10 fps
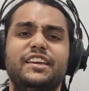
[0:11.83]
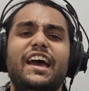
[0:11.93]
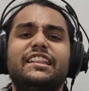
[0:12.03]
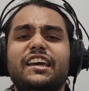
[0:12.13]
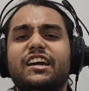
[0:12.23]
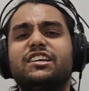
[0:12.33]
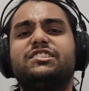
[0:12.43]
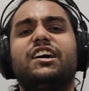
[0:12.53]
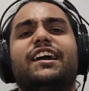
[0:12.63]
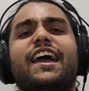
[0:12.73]
Yeah, they're gonna
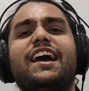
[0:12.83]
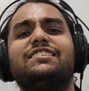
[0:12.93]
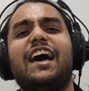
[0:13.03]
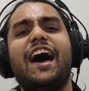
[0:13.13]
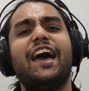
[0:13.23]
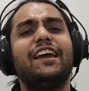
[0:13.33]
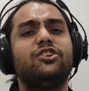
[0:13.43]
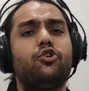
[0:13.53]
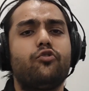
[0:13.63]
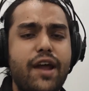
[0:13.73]
suck ass. I ain't
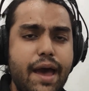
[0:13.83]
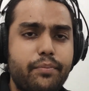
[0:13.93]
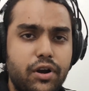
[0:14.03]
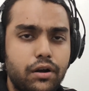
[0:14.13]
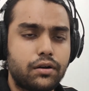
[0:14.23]
no rapper,